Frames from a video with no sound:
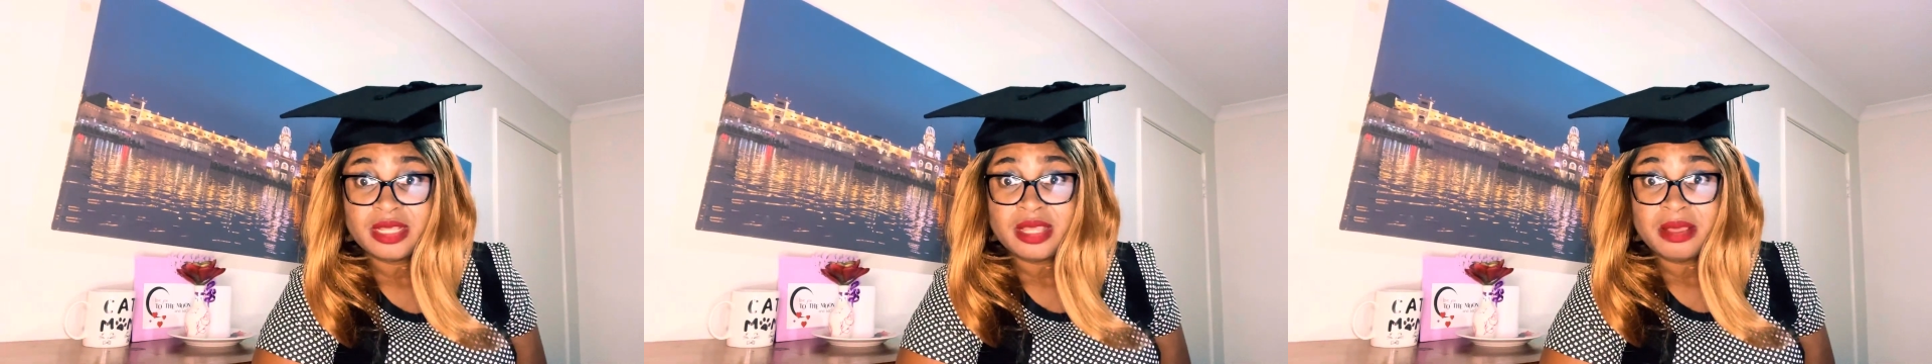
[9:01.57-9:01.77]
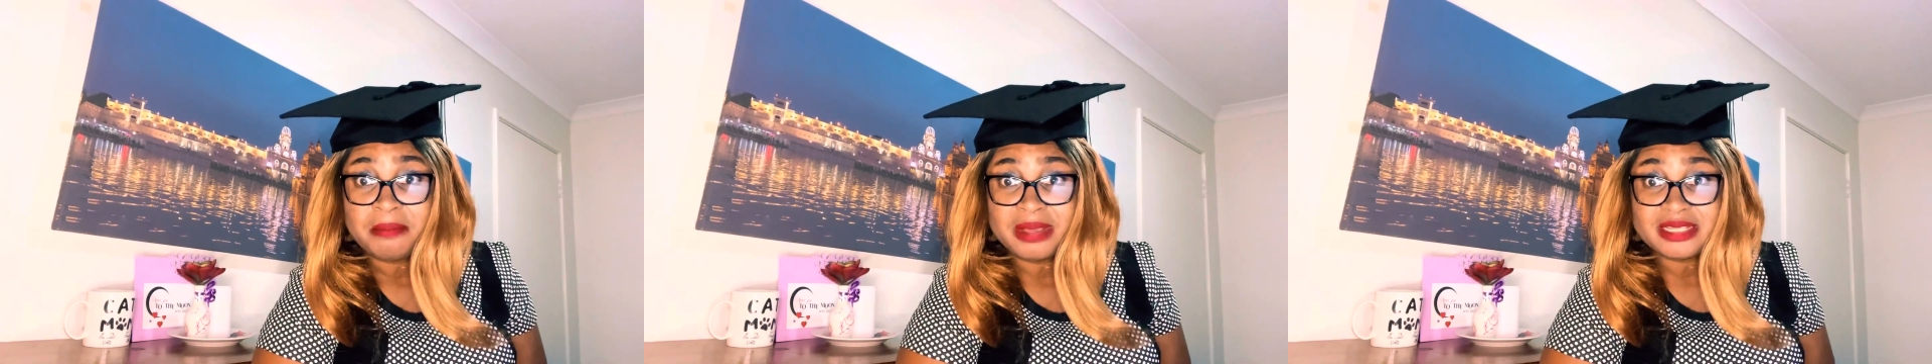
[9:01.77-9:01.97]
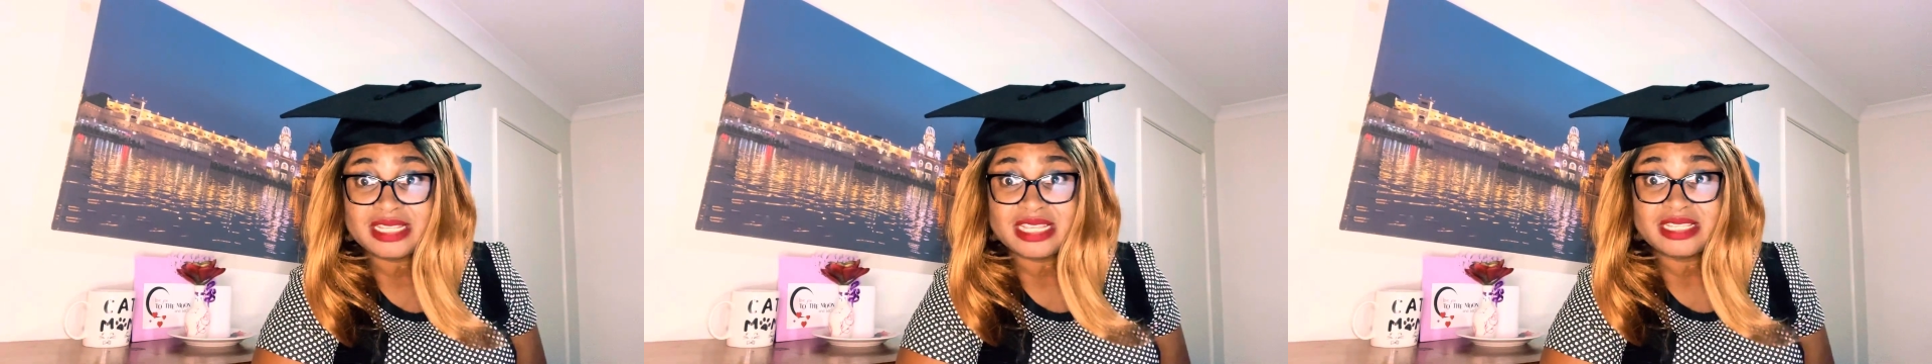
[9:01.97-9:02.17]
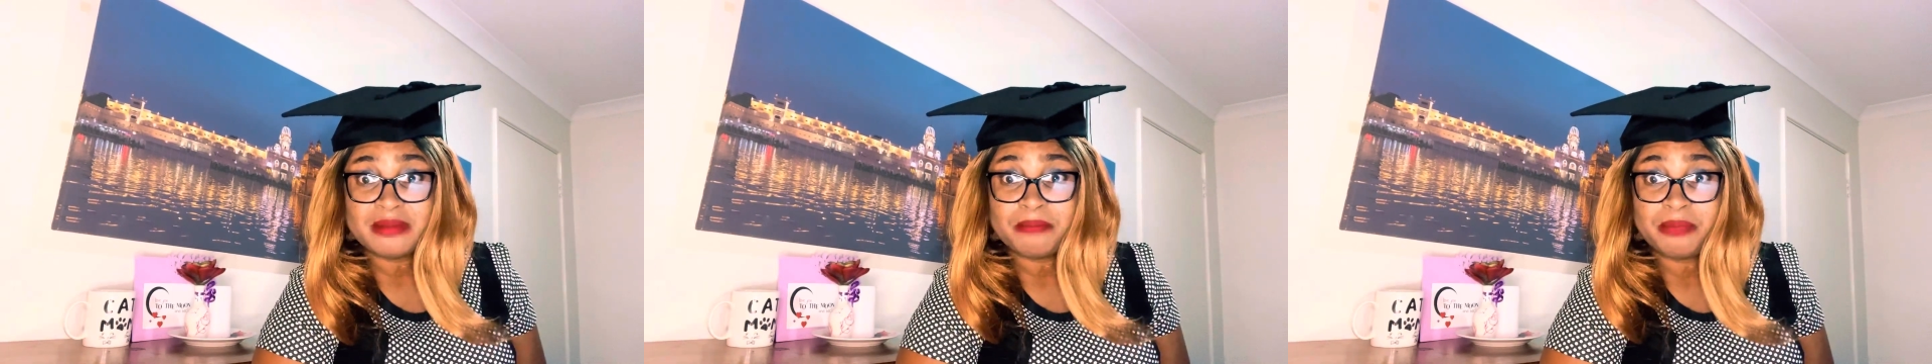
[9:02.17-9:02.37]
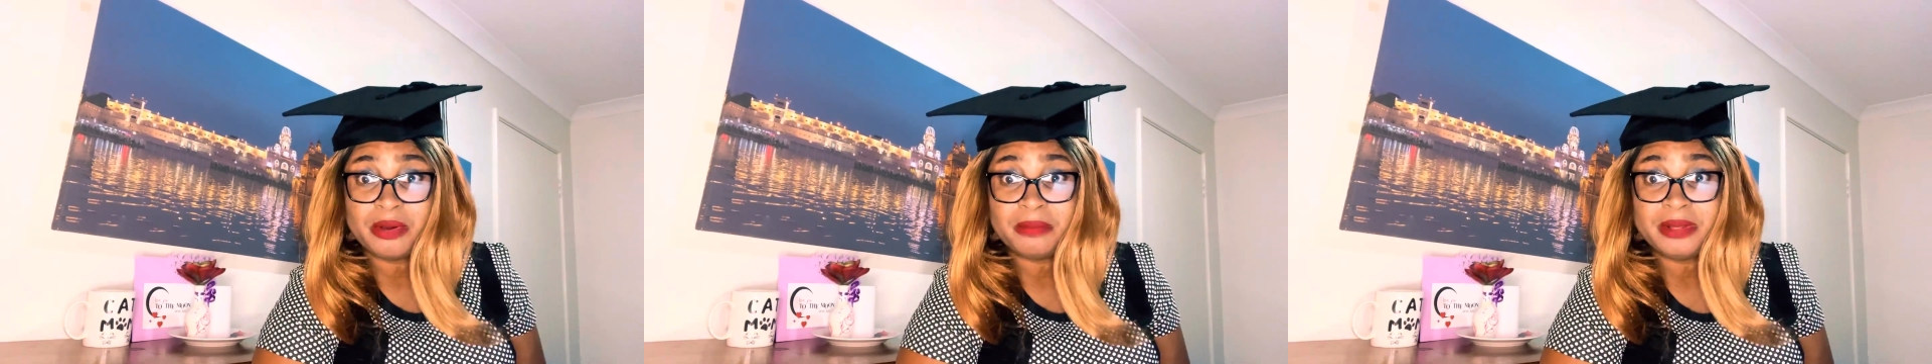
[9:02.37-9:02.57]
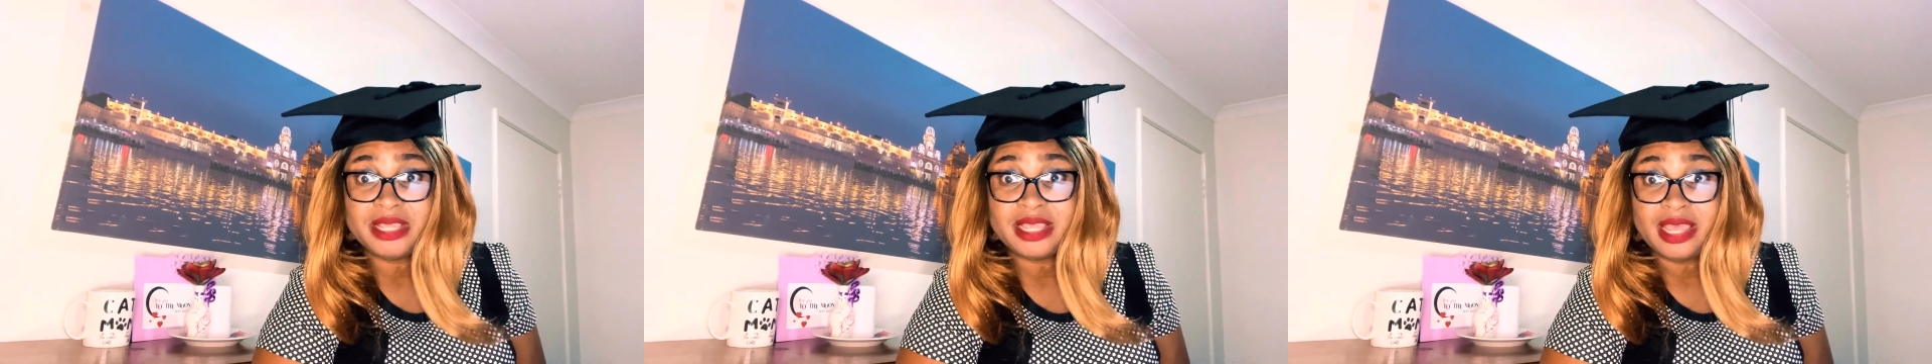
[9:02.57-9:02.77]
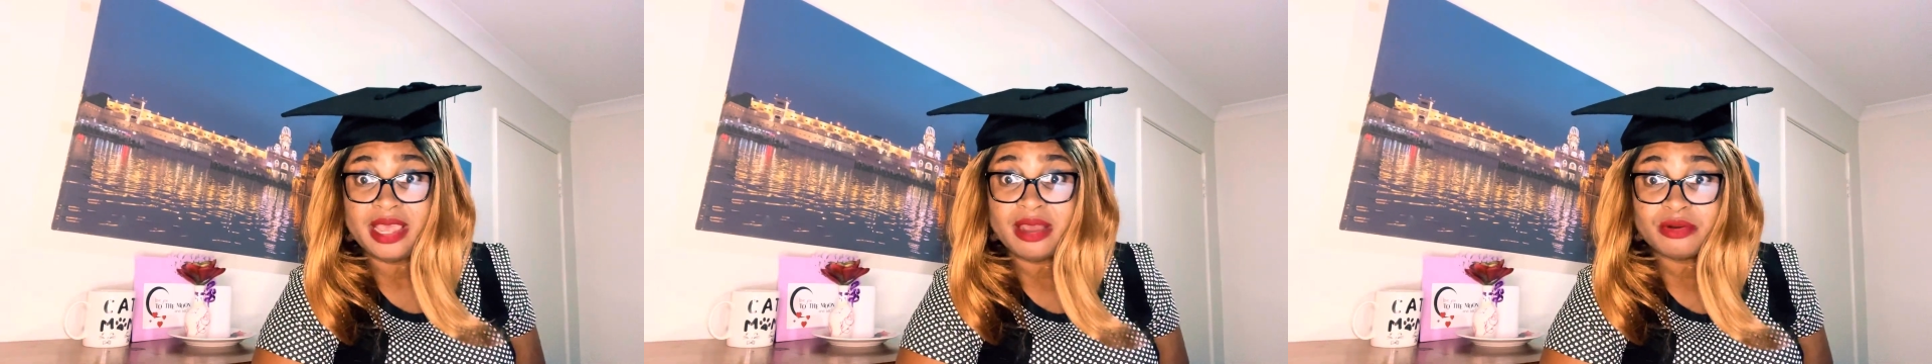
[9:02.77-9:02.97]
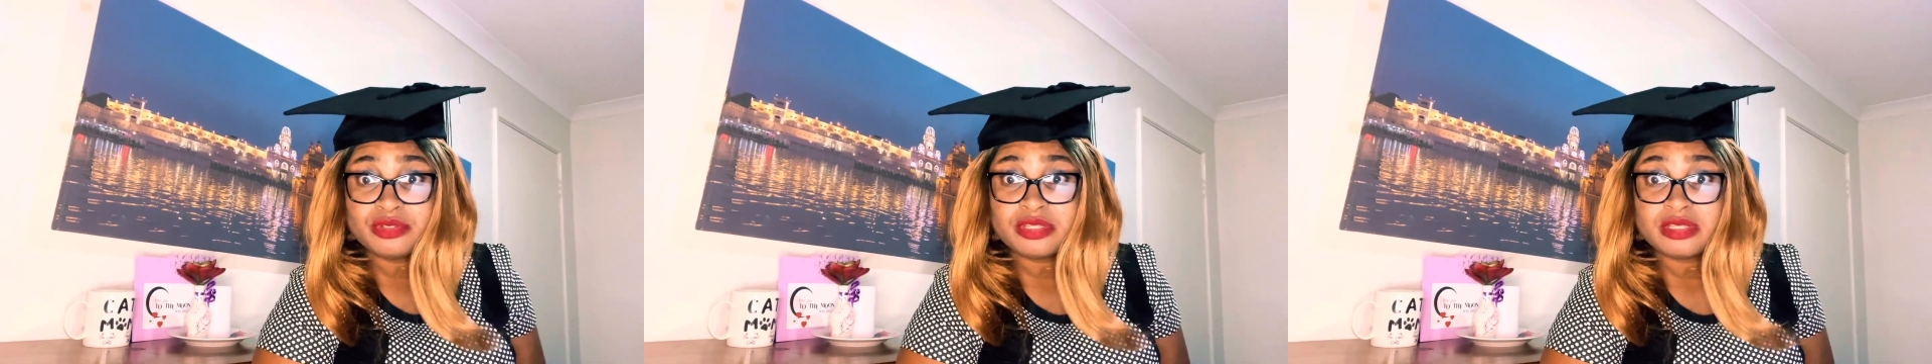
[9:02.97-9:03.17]
Masters in Public
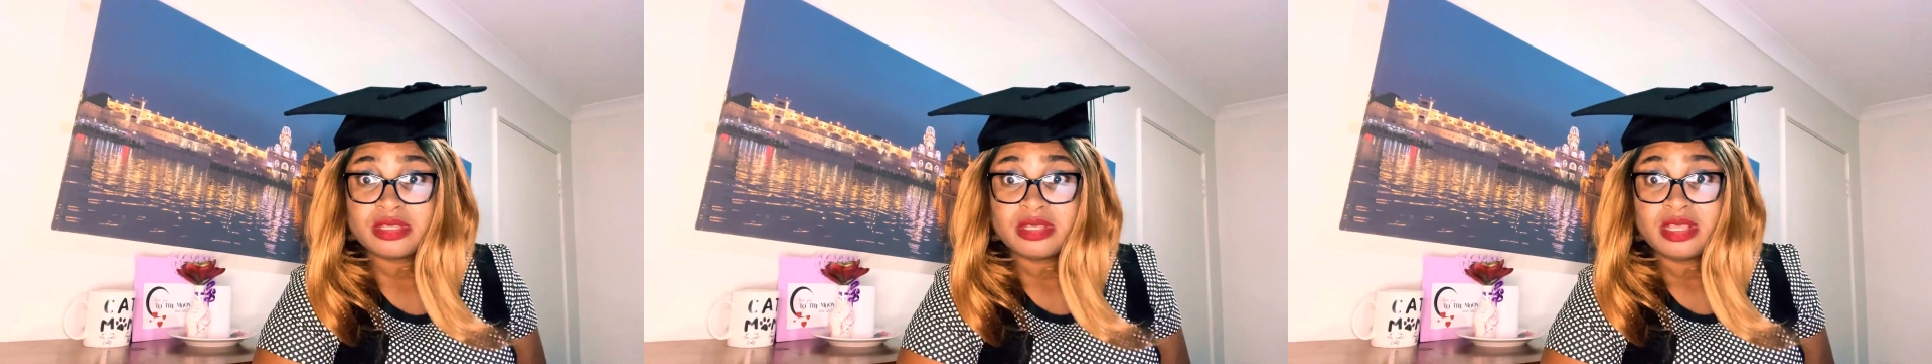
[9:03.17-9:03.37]
Health,